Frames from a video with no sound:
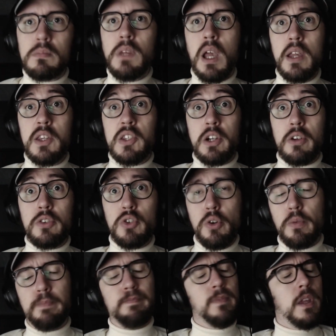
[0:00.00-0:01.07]
start the show.
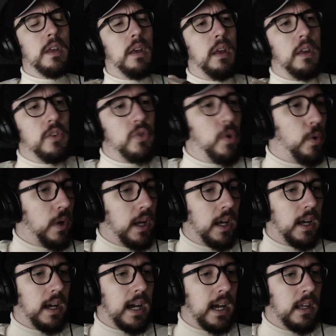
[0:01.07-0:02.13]
So,
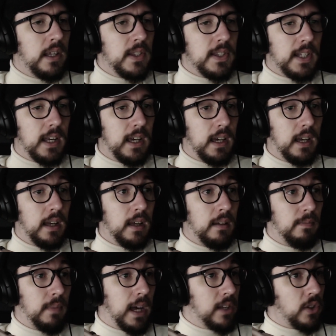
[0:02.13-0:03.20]
as
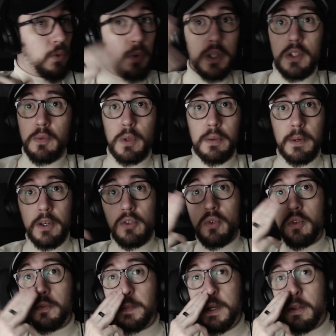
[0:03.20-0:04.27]
always with my usual
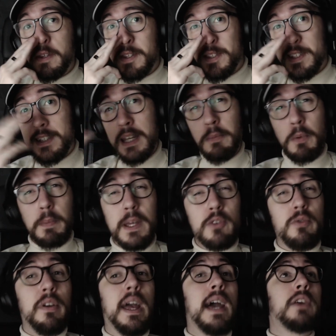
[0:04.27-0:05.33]
spiel, this is a timer-based
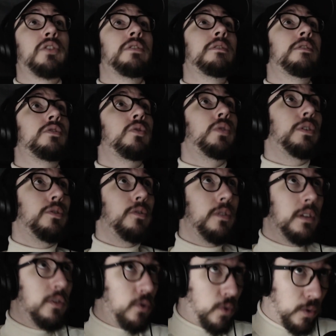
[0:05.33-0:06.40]
reaction, so you do
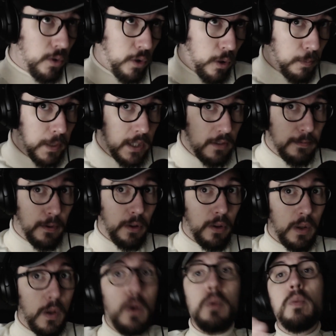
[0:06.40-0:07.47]
need your own copy to follow
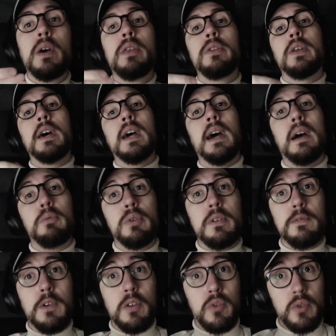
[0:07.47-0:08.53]
along with. I will give
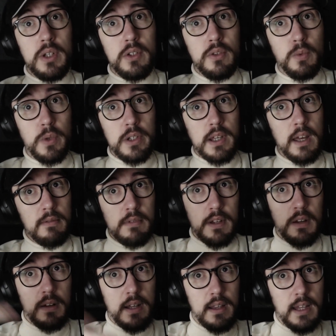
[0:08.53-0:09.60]
you a 3, 2, 1
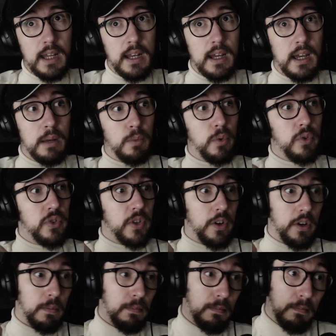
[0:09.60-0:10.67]
countdown, and then I will
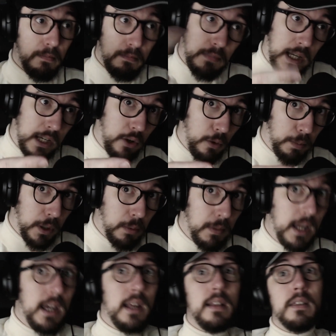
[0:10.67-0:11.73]
start my copy on
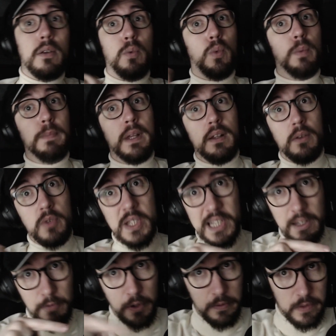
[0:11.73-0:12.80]
my end. There will be a little
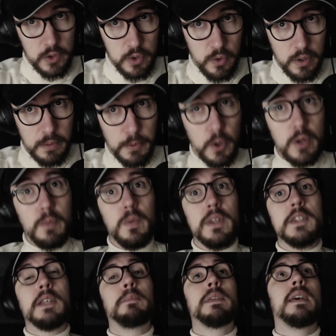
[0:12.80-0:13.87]
sliver of the show at the bottom with the
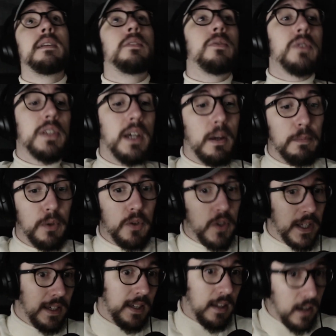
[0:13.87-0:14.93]
subtitles to help you
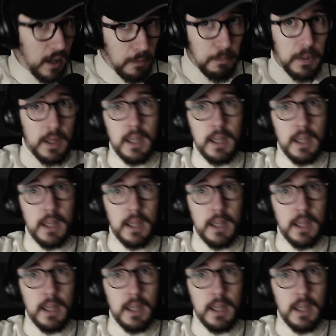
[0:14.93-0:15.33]
sync it up,